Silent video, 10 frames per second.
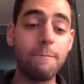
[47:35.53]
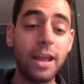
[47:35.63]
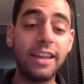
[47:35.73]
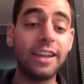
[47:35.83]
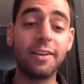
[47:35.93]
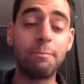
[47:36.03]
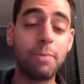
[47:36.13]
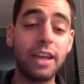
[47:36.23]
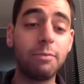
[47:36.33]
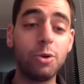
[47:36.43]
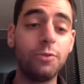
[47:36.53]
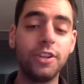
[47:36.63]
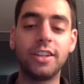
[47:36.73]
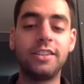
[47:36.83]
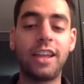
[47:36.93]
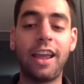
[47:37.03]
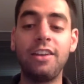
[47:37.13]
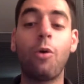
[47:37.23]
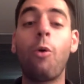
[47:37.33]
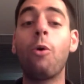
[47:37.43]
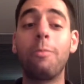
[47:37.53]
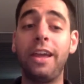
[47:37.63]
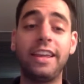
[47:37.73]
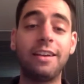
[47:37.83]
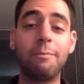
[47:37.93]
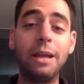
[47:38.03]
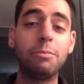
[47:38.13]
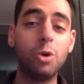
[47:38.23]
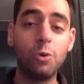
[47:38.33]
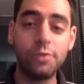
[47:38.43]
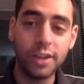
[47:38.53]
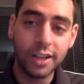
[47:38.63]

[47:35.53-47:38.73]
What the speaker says: making a big move to contend or making a big move